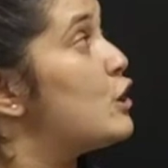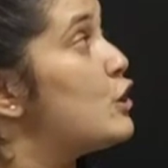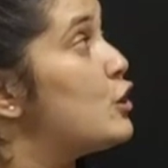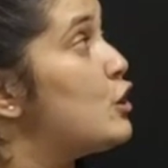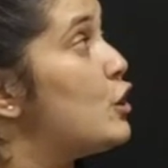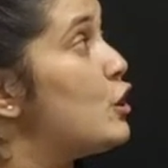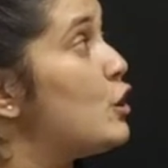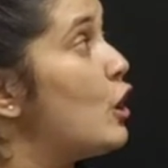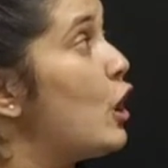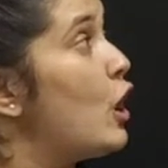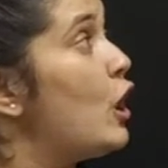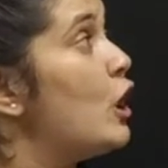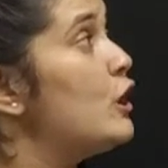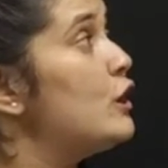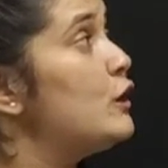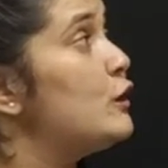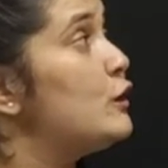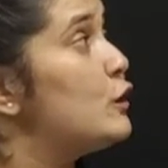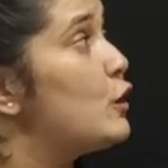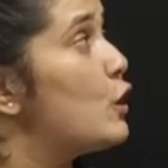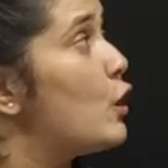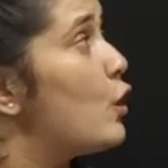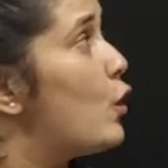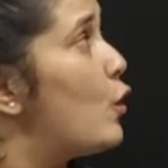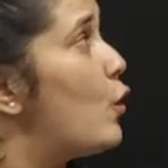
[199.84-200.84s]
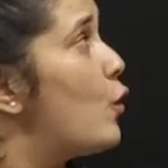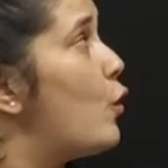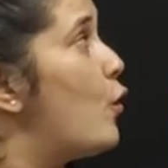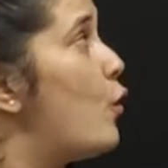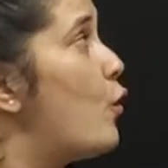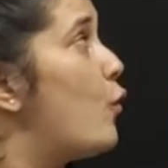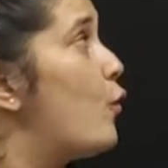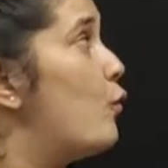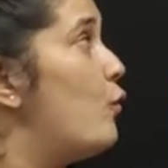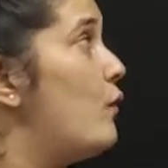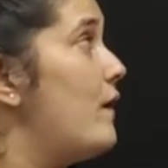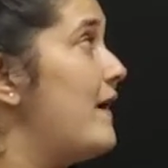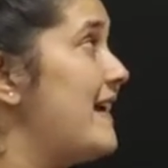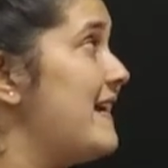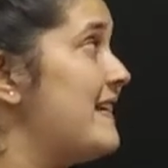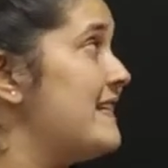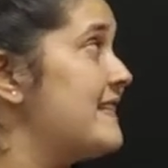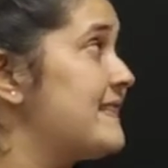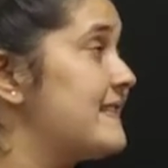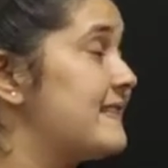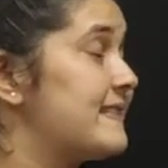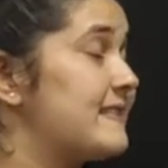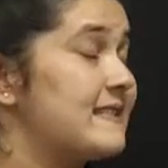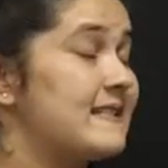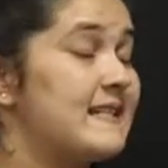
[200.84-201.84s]
do not throw
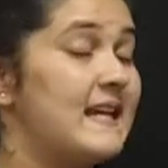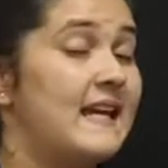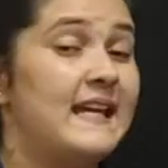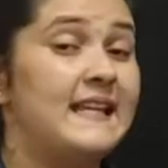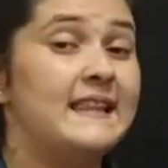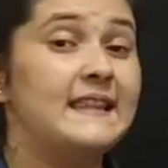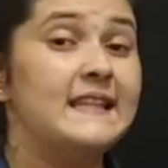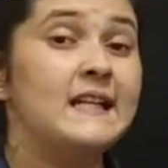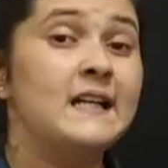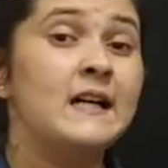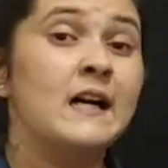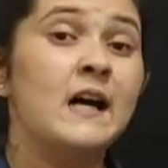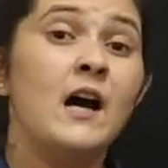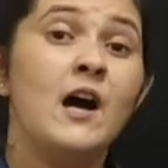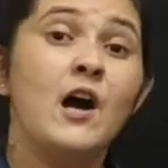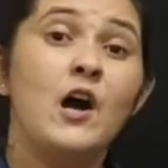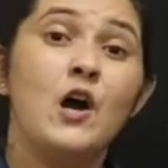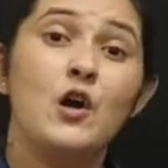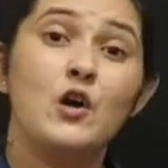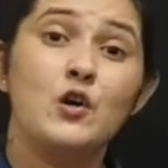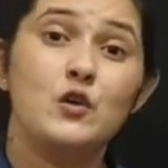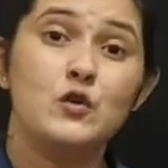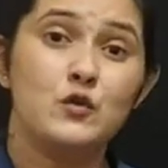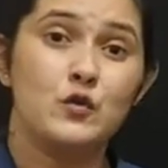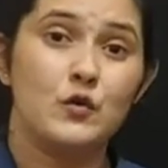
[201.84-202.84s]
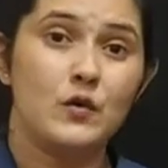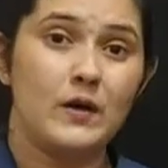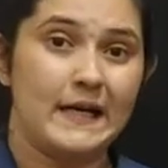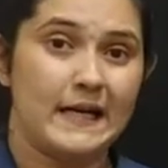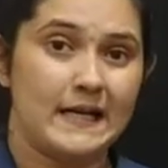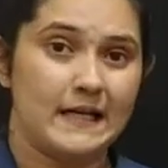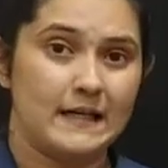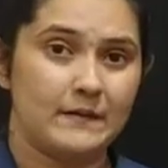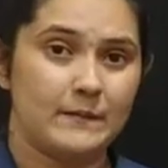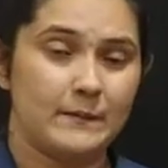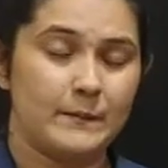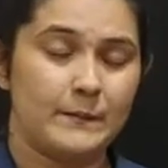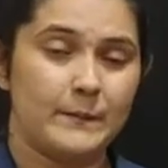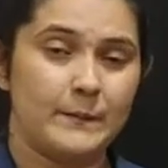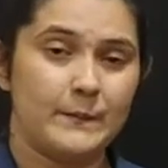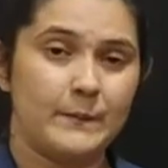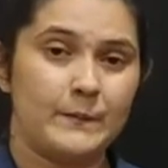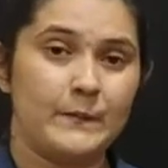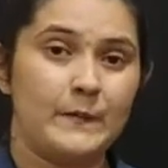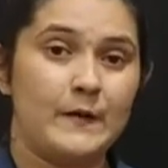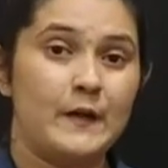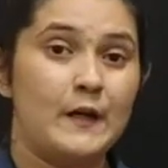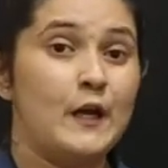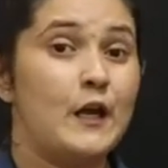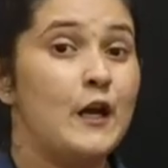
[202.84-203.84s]
waste in the drain.
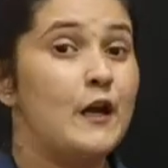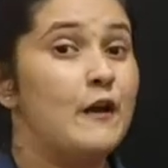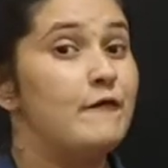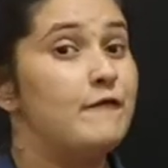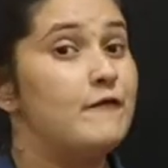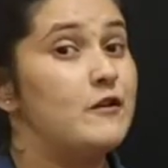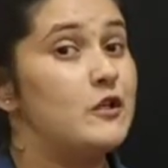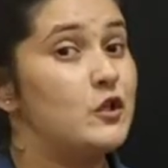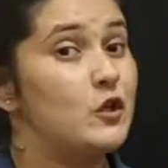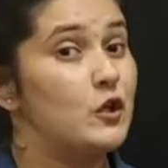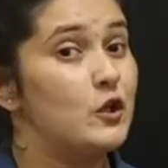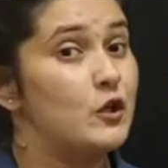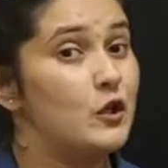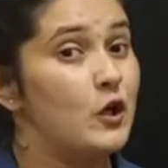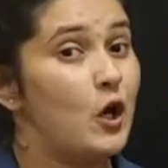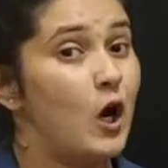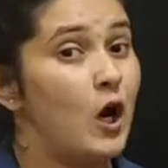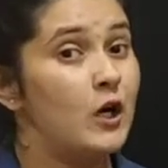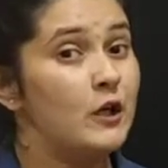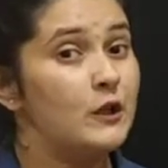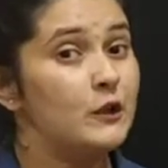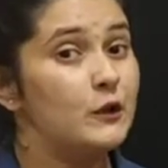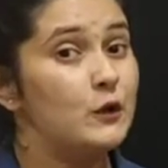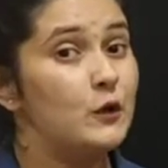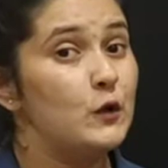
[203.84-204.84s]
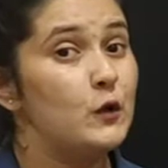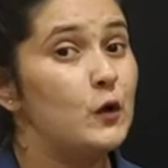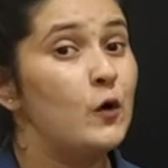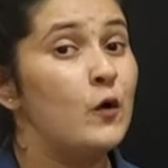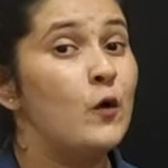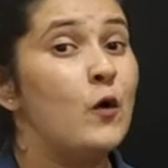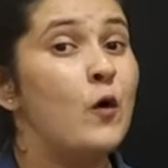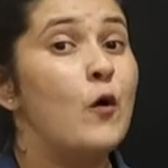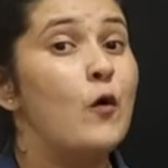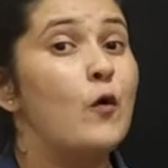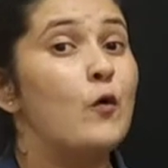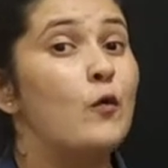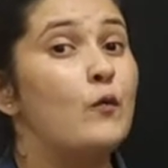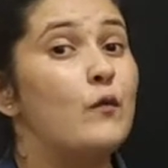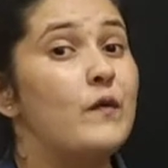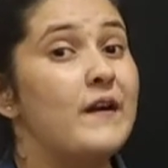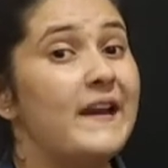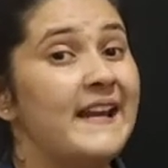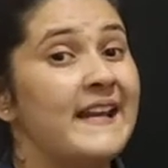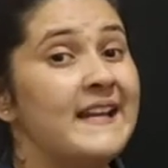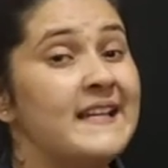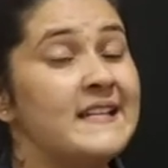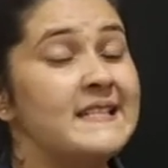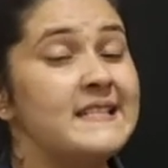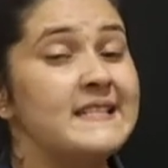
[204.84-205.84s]
We should not throw
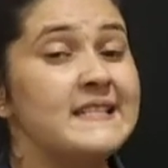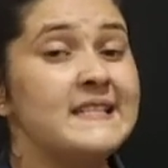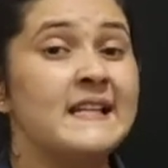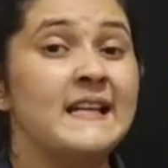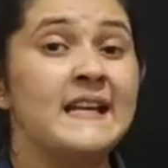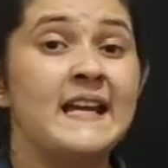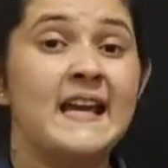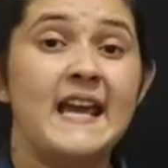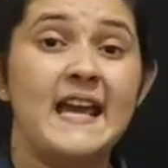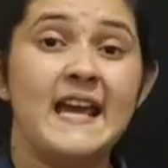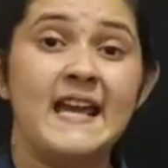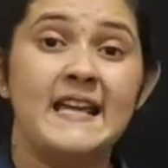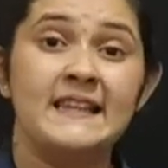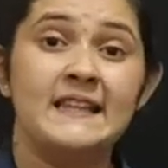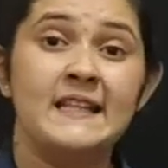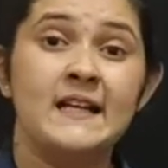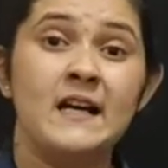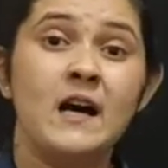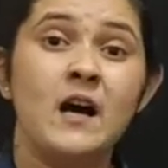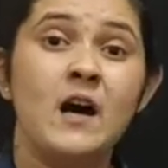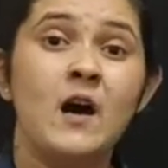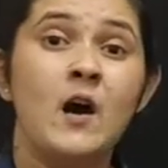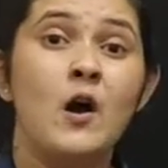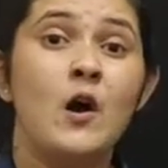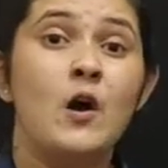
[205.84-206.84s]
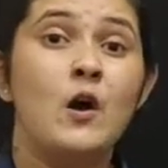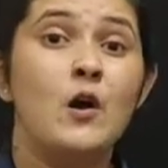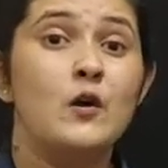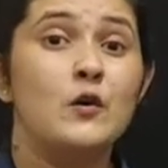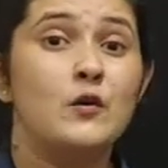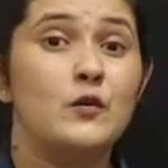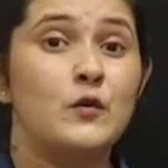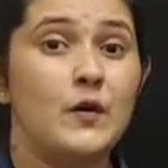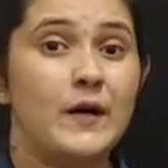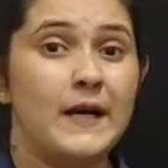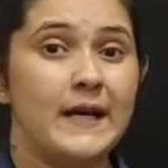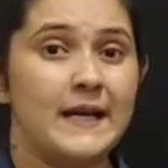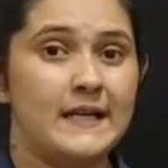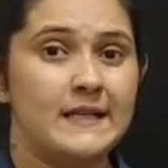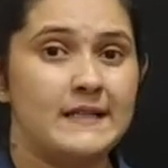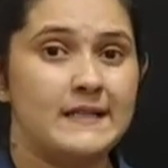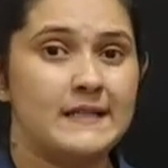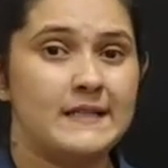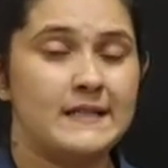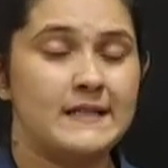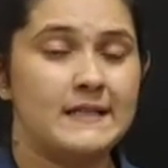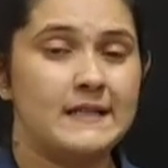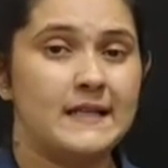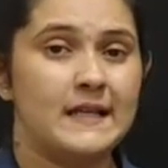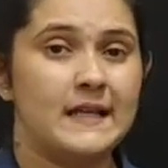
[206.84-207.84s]
waste in the drains.
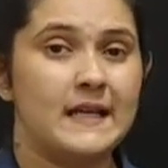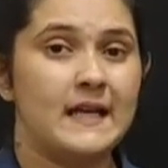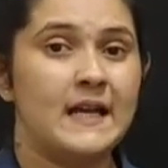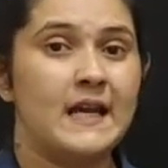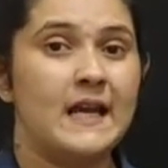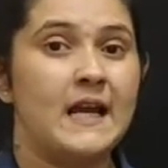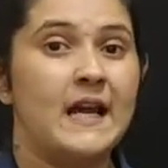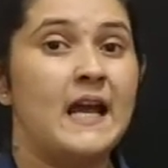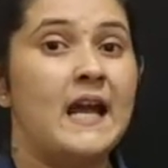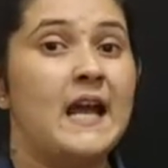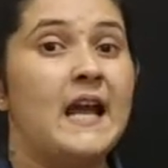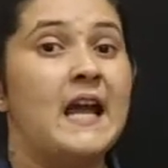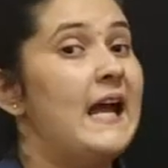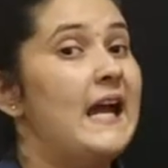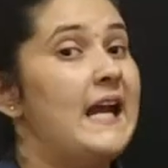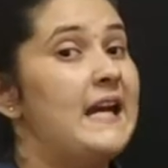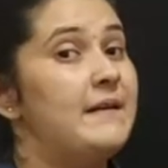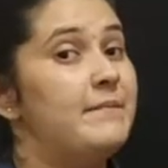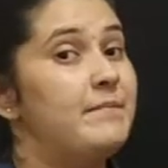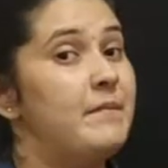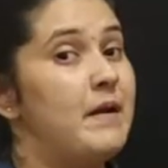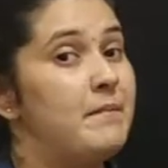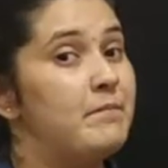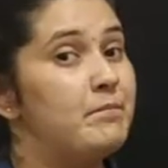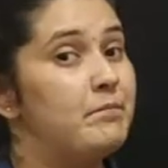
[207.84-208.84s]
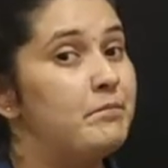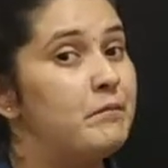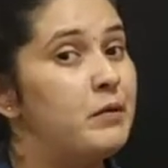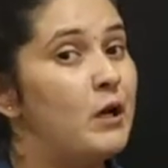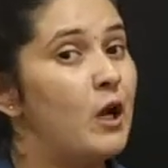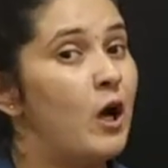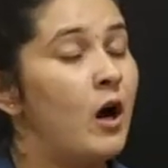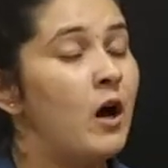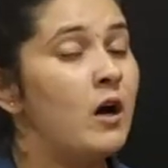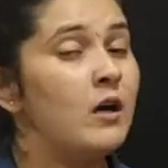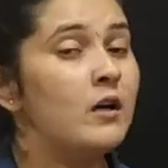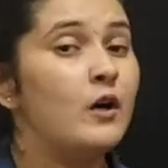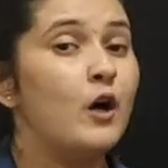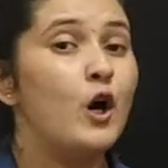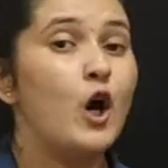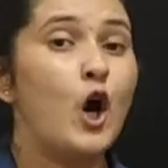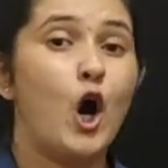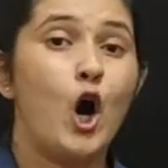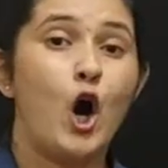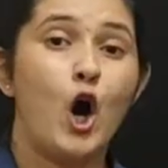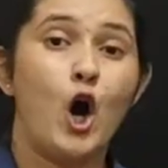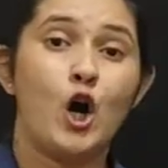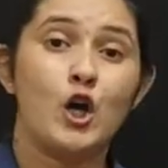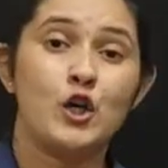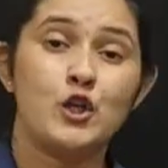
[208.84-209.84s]
It may
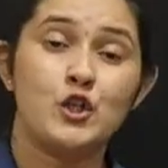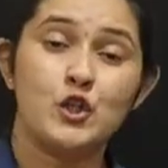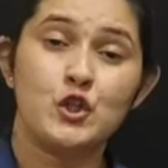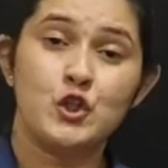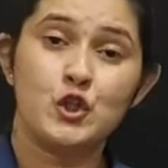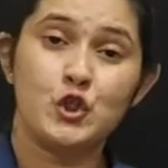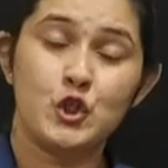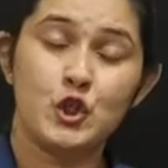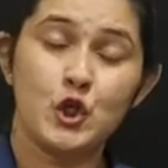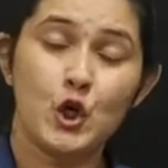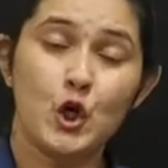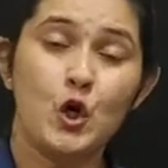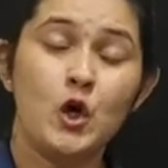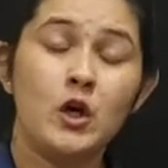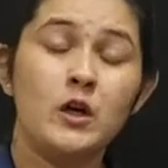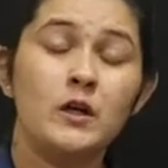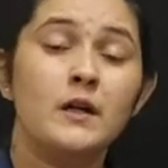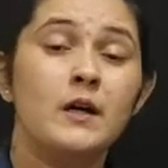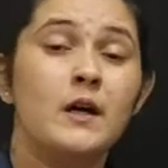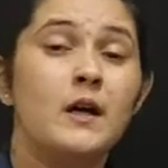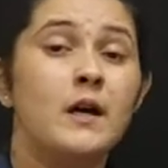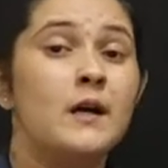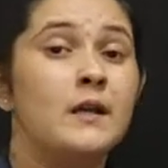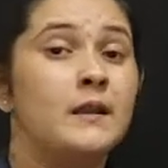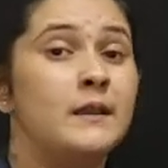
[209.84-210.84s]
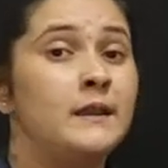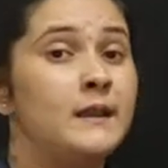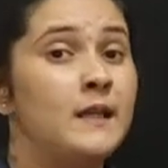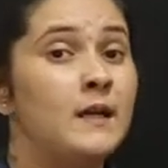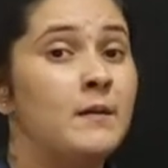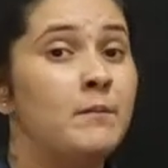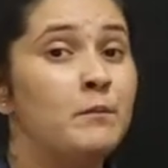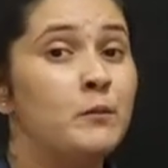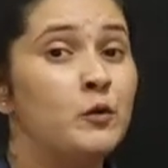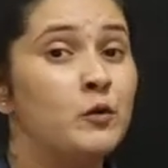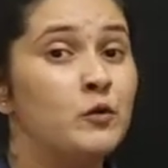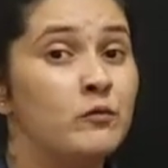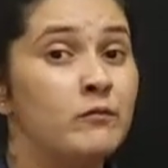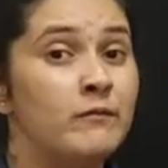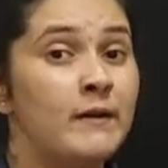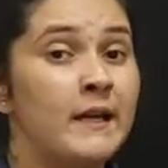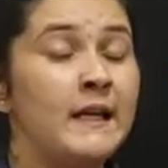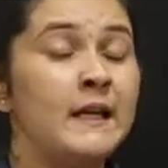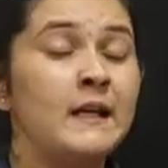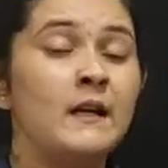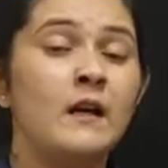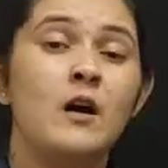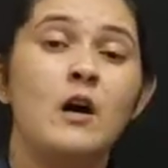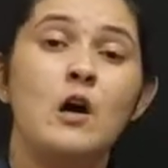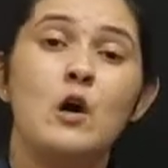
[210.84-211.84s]
block or choke the
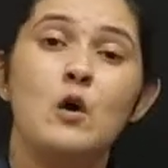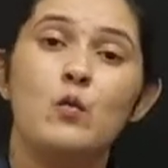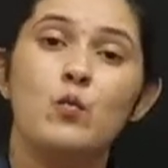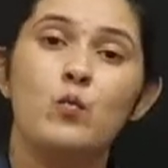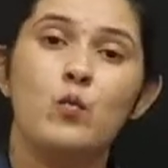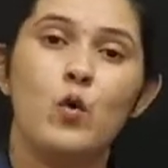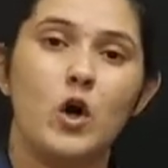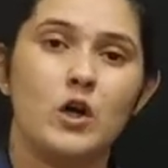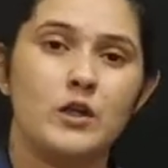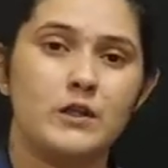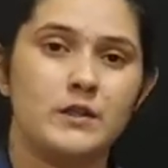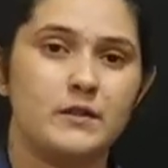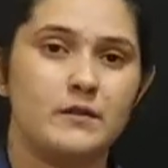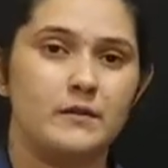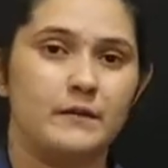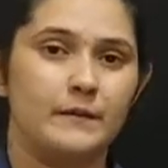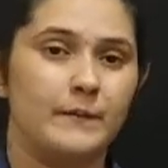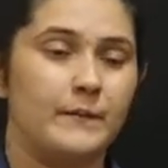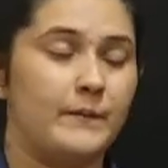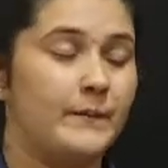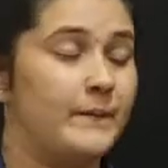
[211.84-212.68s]
moving water.